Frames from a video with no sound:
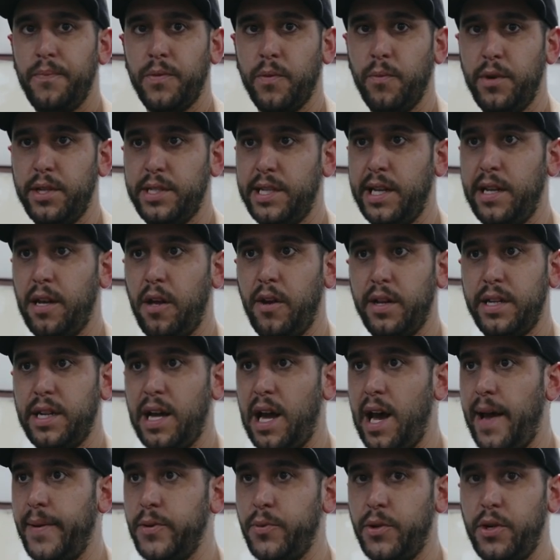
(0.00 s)
We see it all the
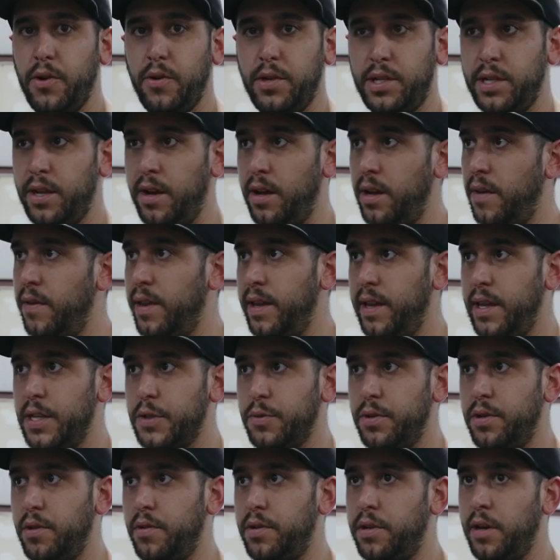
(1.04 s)
time. We do a ton of these.
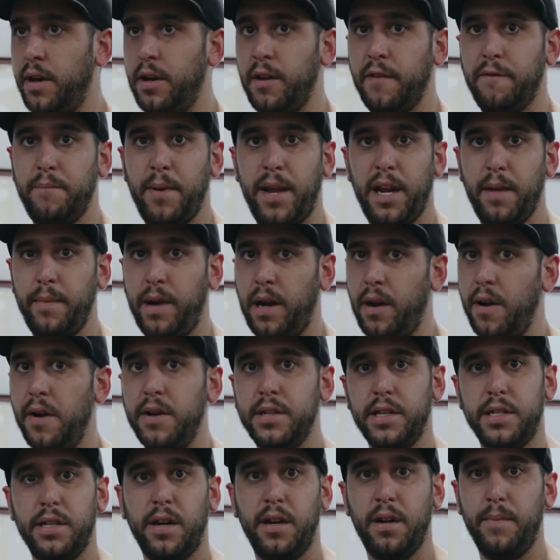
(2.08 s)
We do a ton of
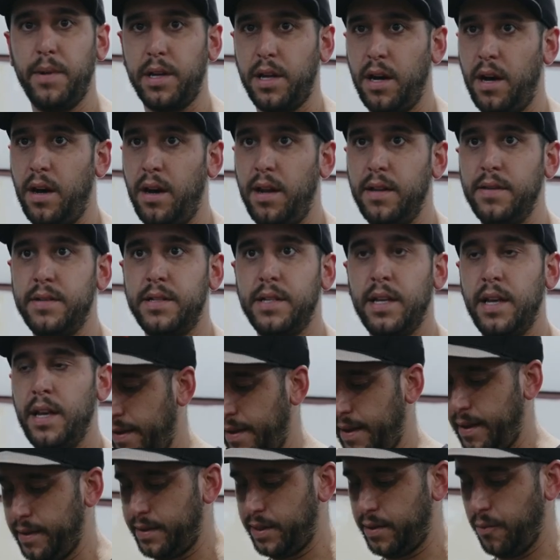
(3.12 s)
Panameras, a ton of Macans.
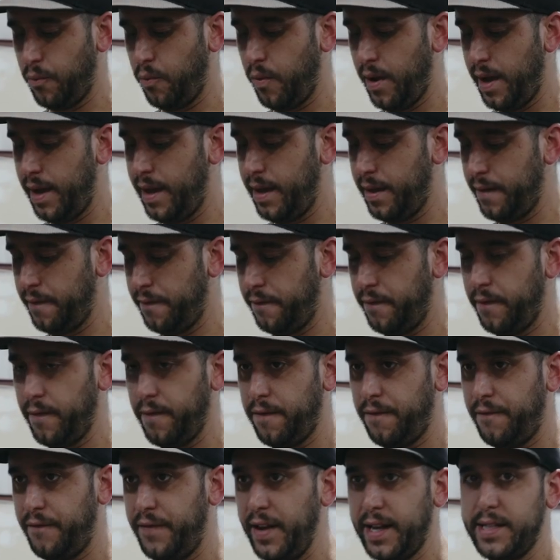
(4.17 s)
It's a way of
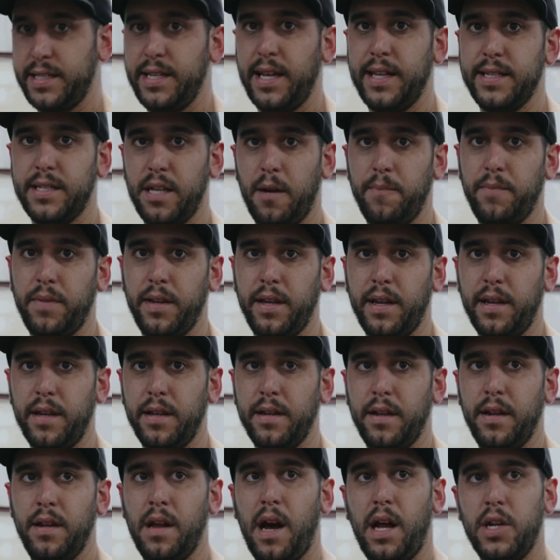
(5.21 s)
fixing
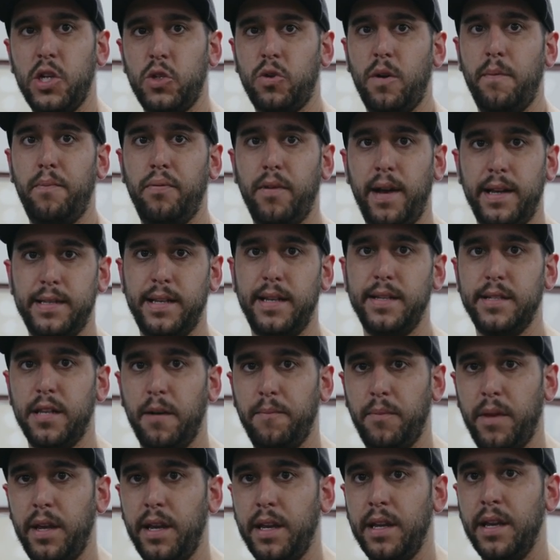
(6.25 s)
something, not just replacing
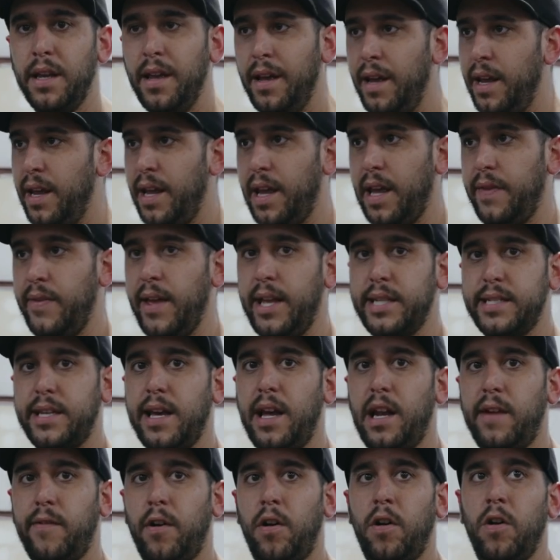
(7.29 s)
something. And that's
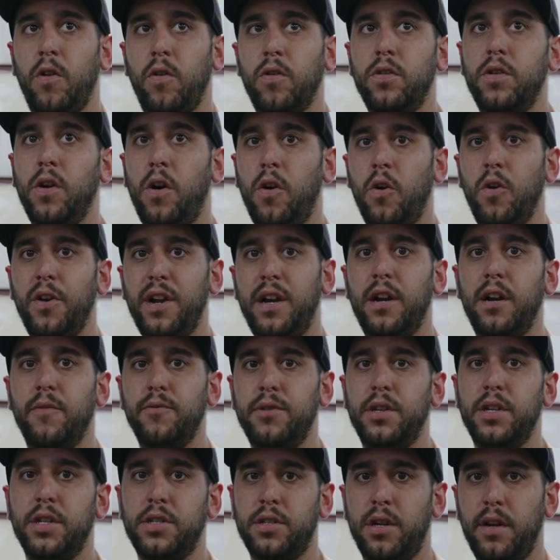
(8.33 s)
kind of our whole goal here
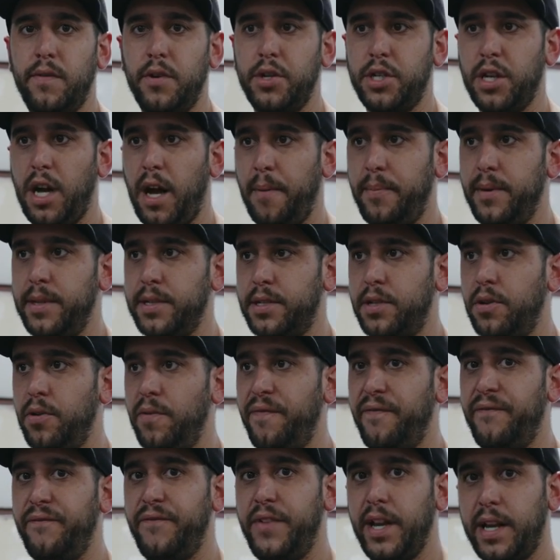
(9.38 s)
with this service shop, is to
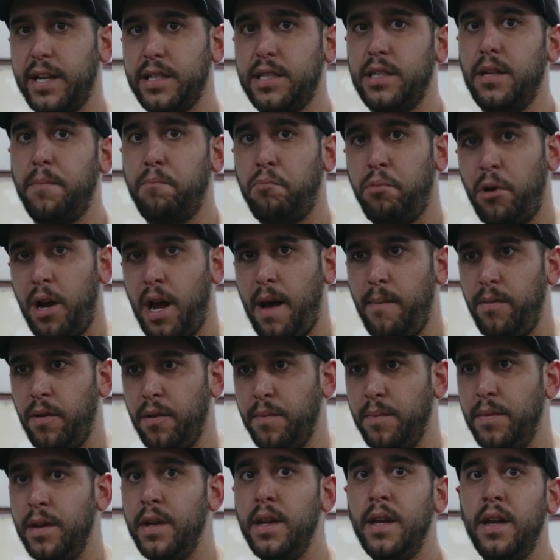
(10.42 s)
fix the
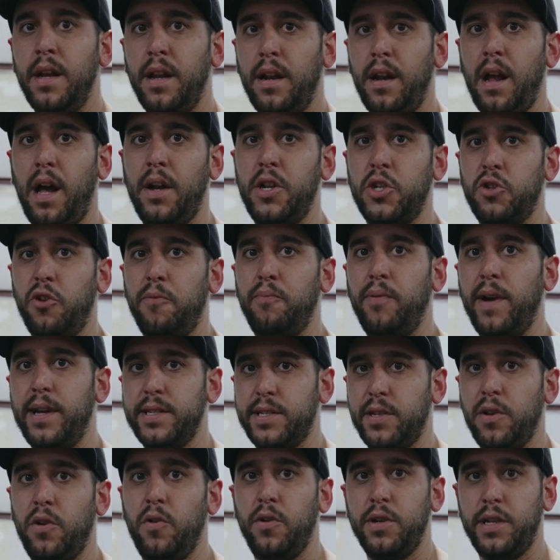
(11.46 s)
problem, not just
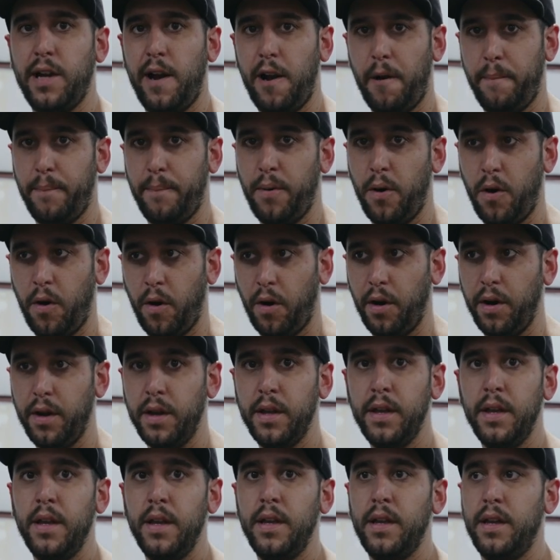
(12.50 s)
replace the whole entire part,
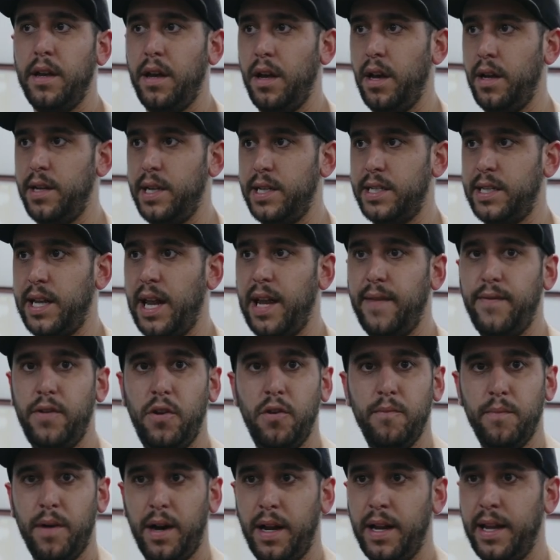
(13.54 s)
to save you
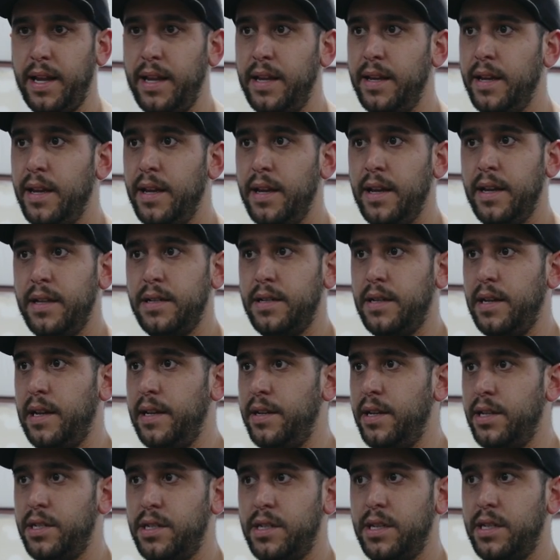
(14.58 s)
money, and
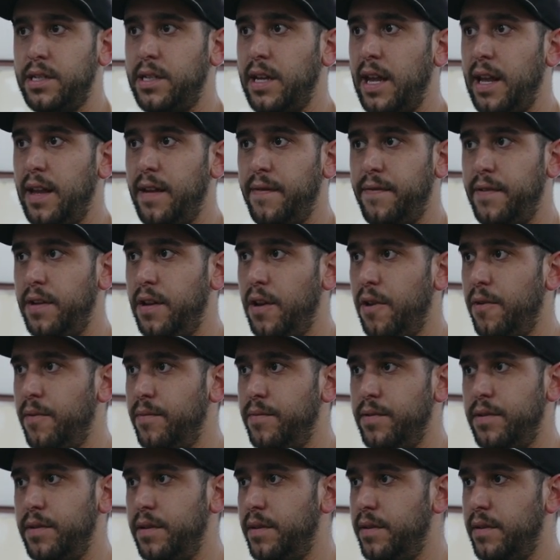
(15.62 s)
just to save,
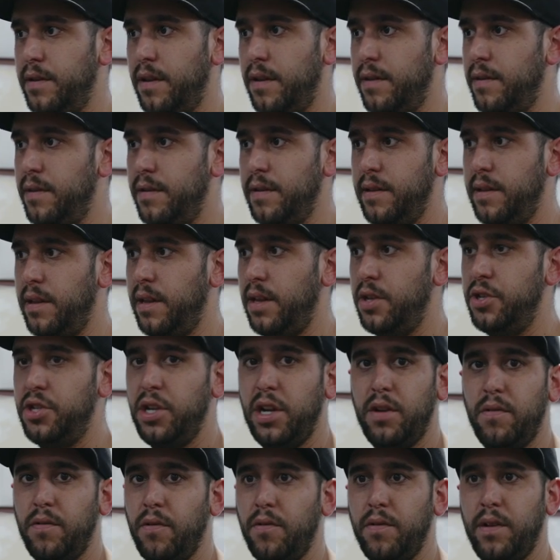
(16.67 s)
in
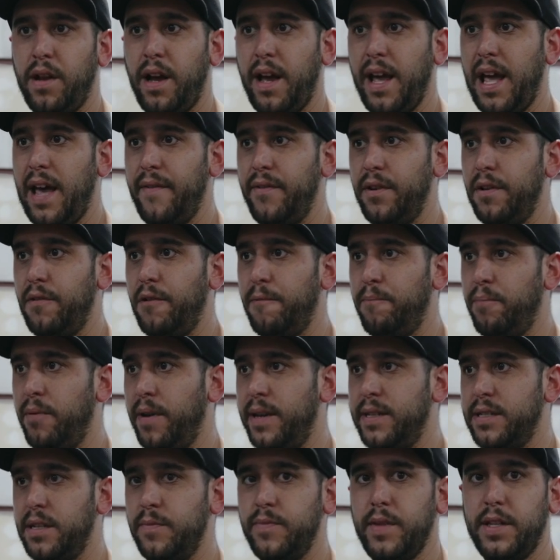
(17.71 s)
general, not having to
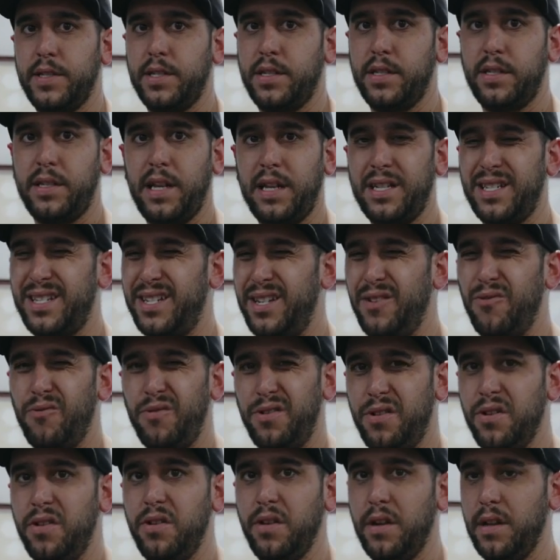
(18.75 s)
replace something that's still
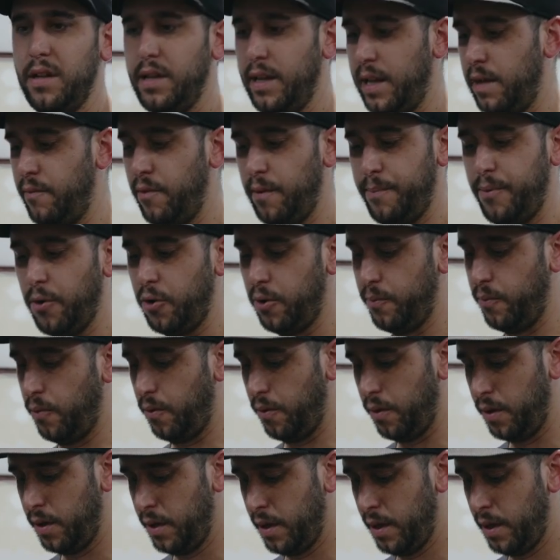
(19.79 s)
good and rebuildable.